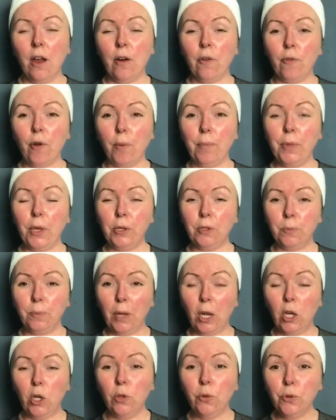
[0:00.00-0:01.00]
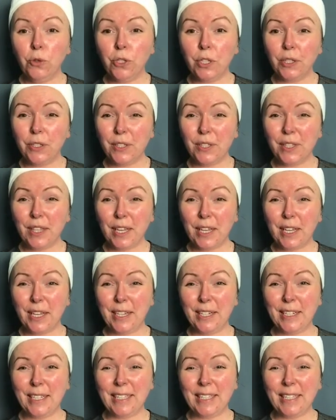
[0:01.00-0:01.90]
from those pollutants that can